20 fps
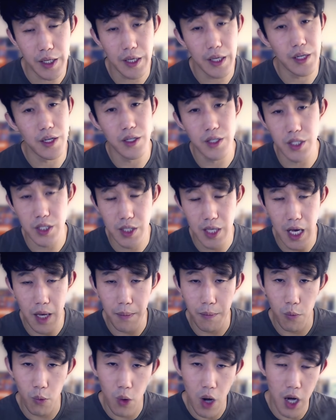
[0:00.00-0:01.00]
It'll just
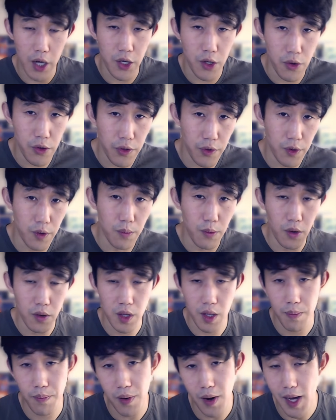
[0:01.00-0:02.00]
help walk you through more of
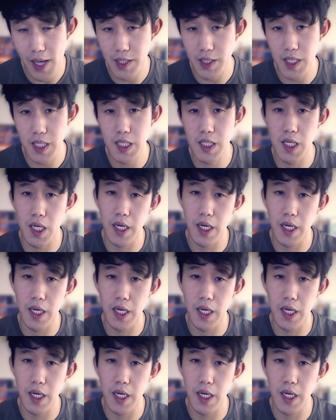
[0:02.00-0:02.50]
the process